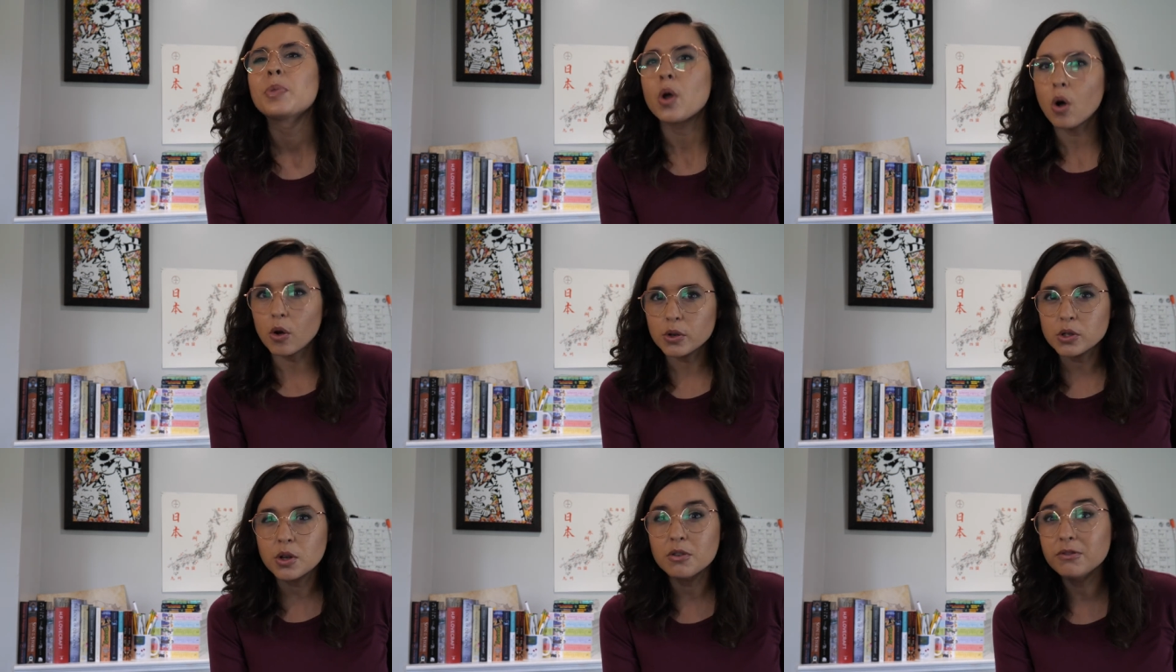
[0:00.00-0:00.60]

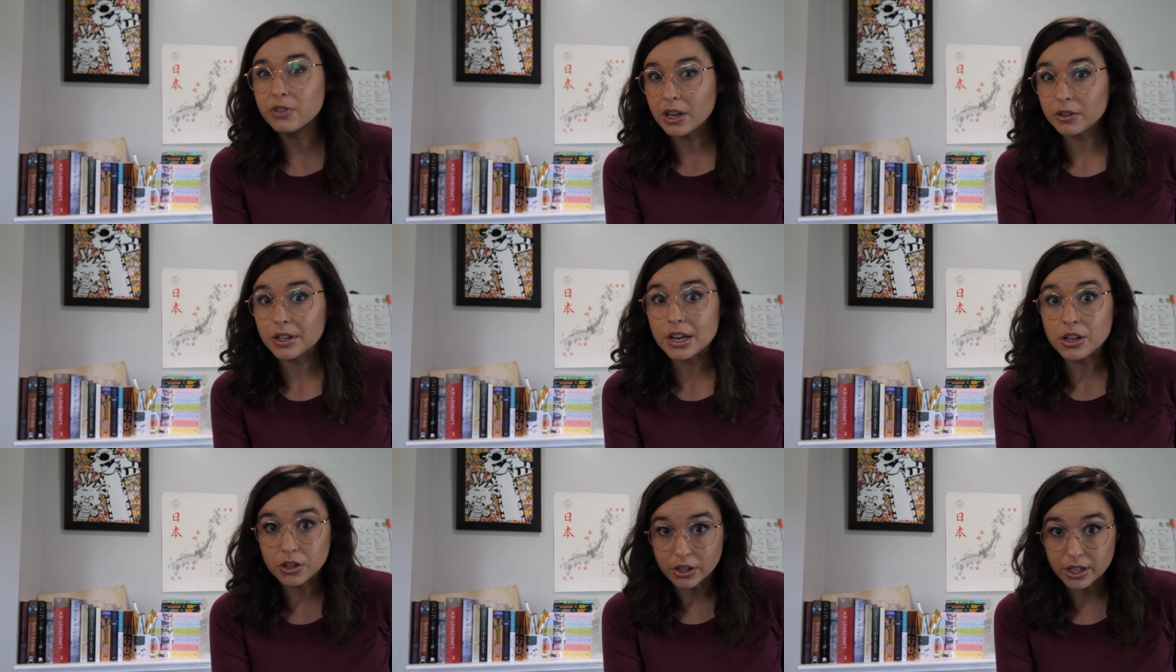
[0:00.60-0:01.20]
also
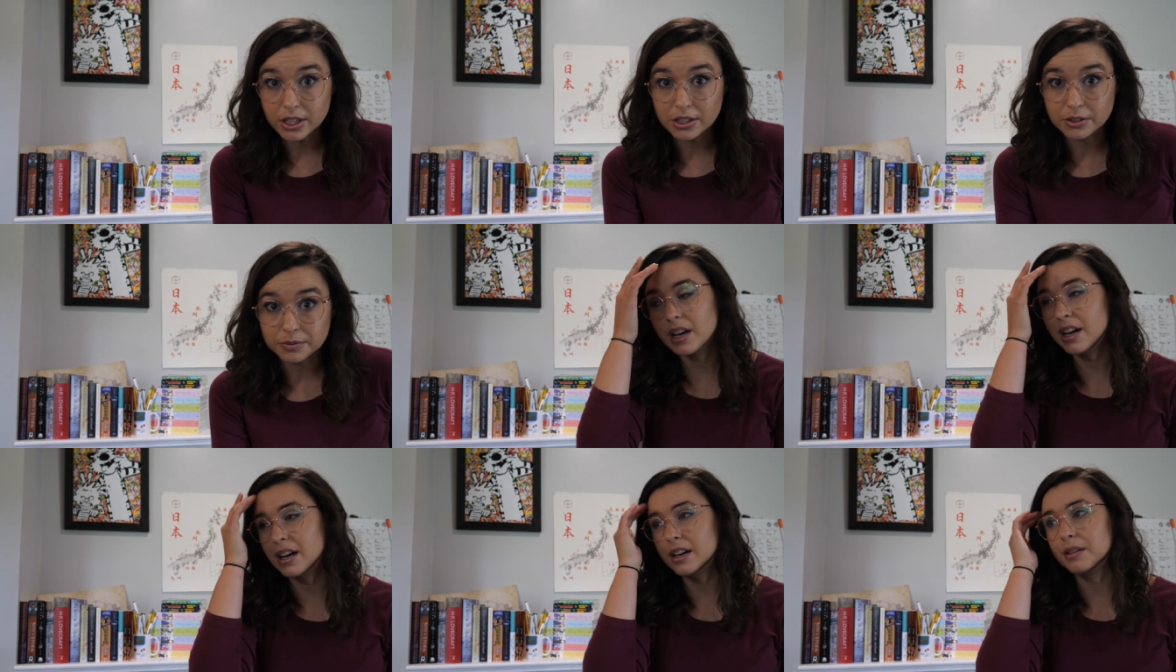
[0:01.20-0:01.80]
very good.
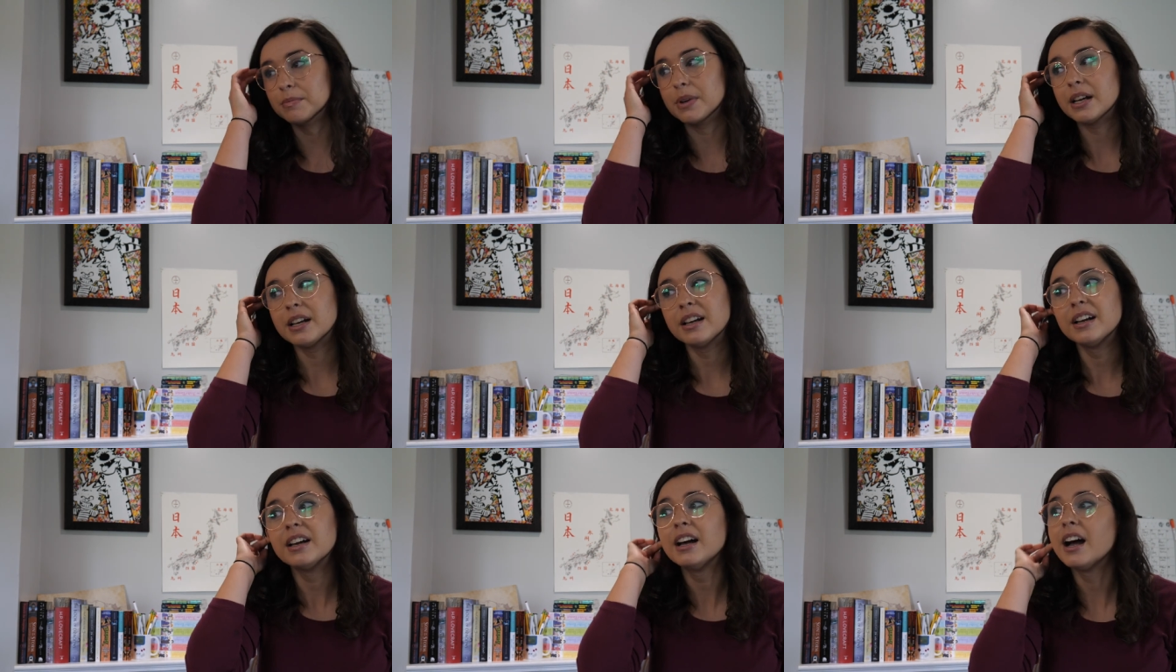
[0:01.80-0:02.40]
Um,
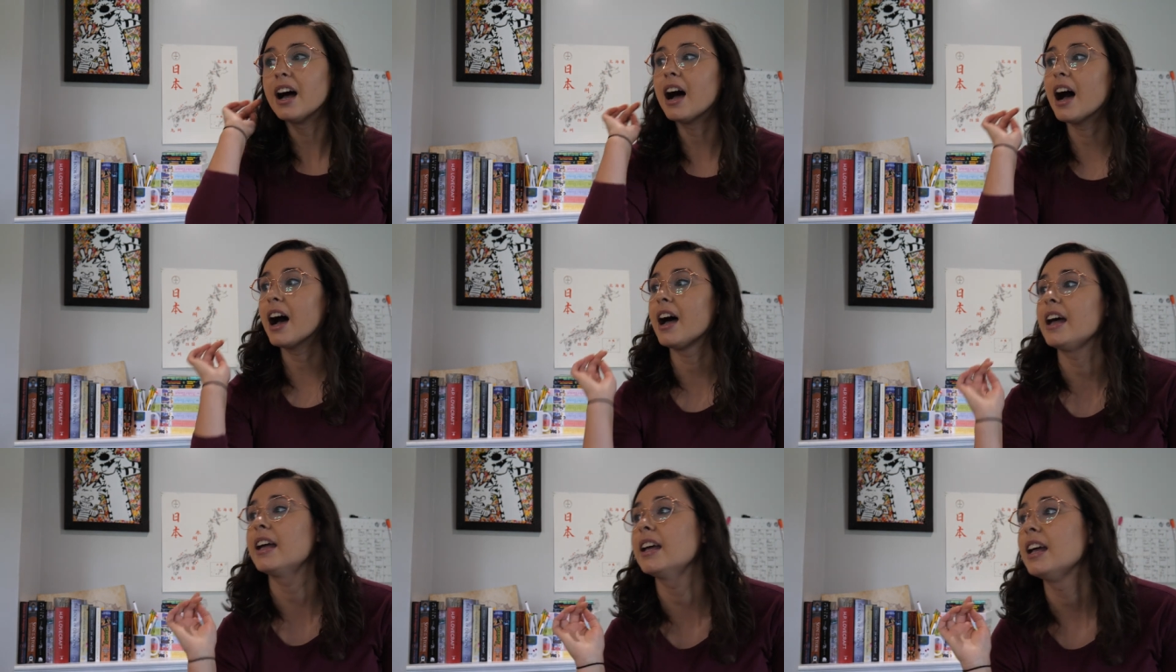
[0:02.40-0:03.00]

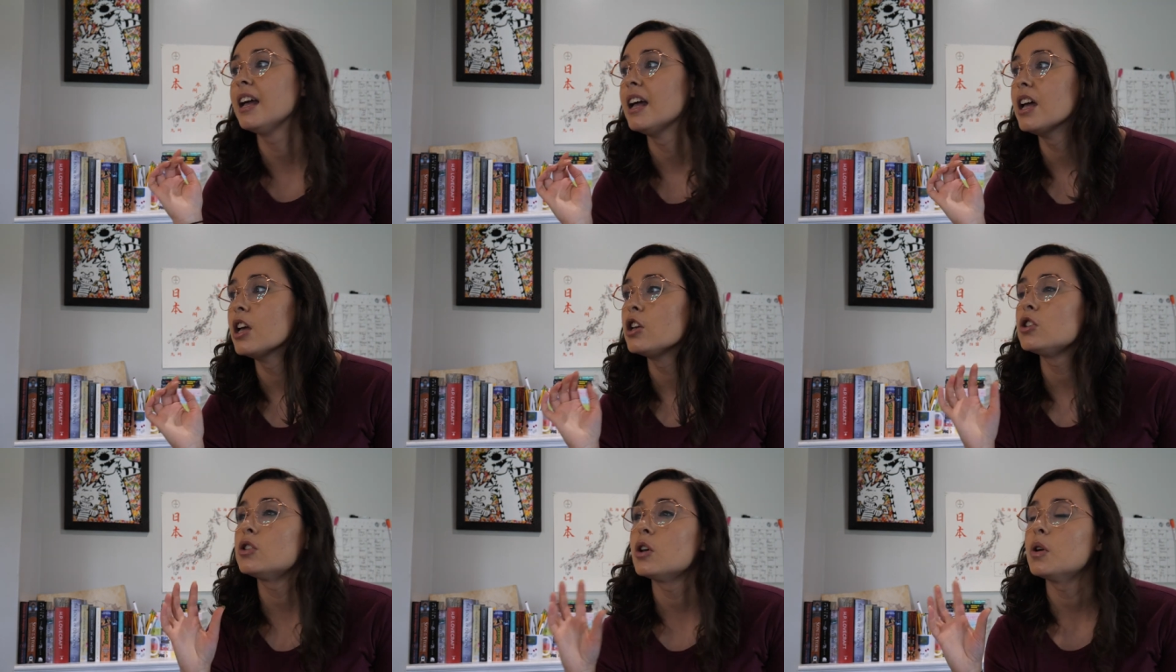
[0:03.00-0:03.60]
I,
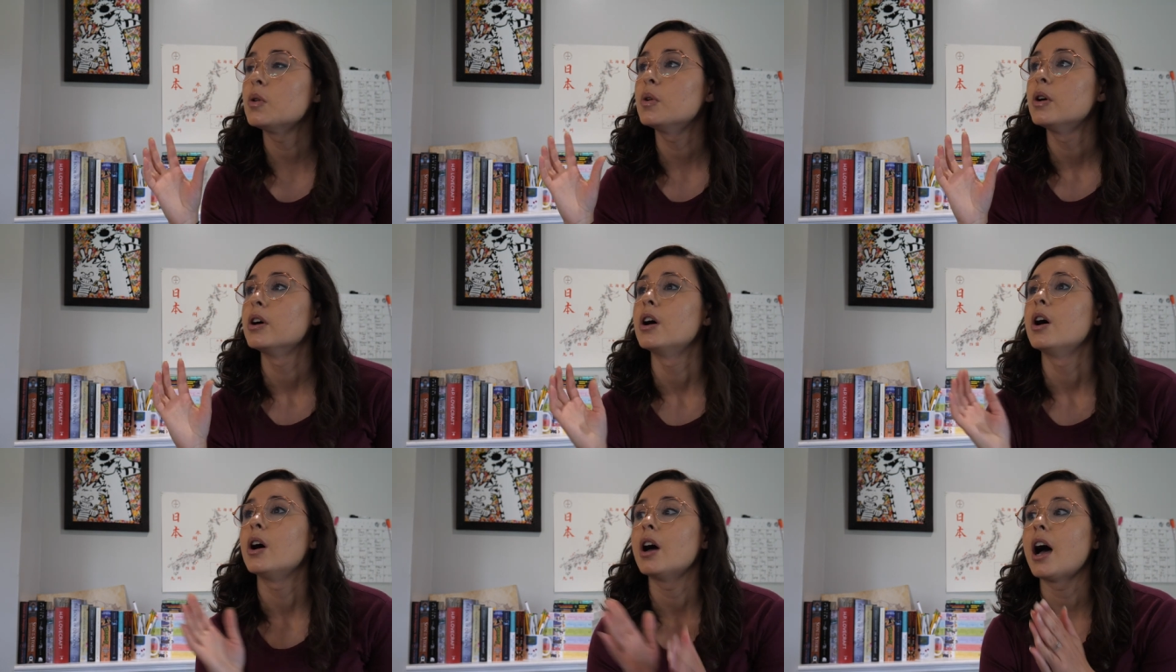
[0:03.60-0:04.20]
so
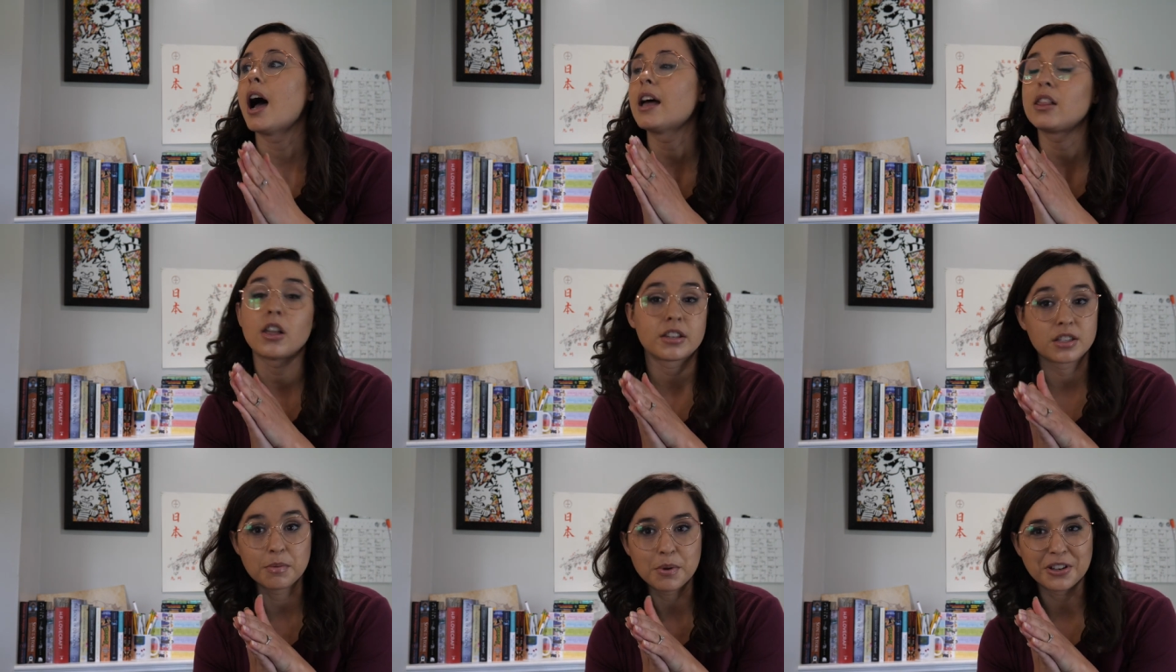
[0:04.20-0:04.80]
I
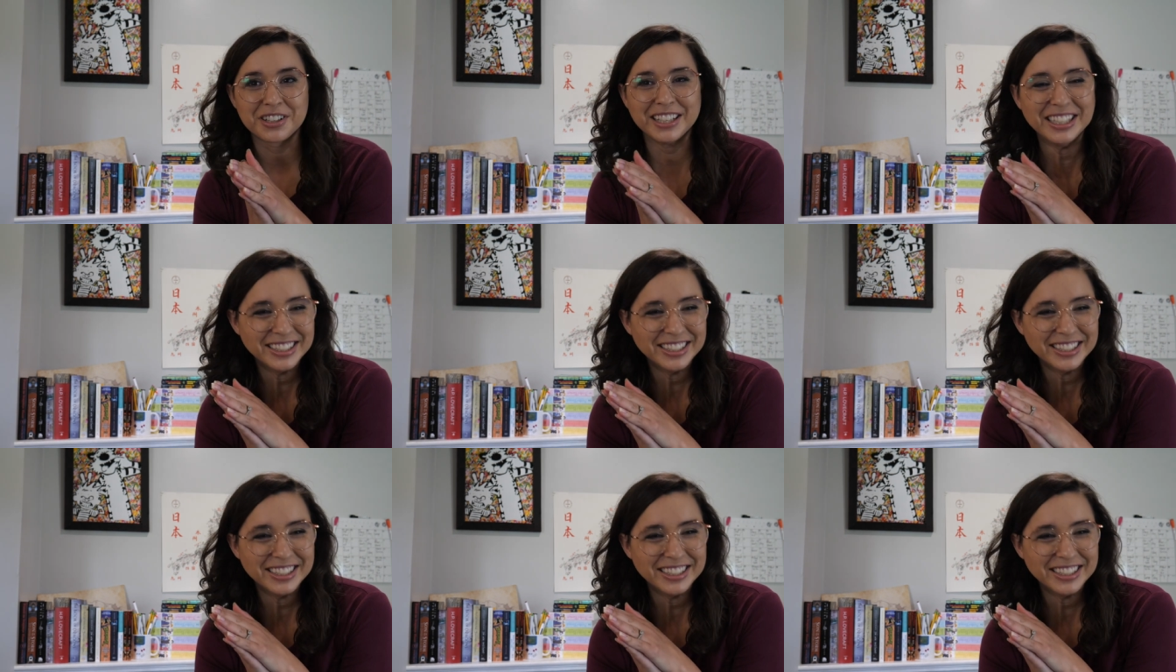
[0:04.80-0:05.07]
lost the book.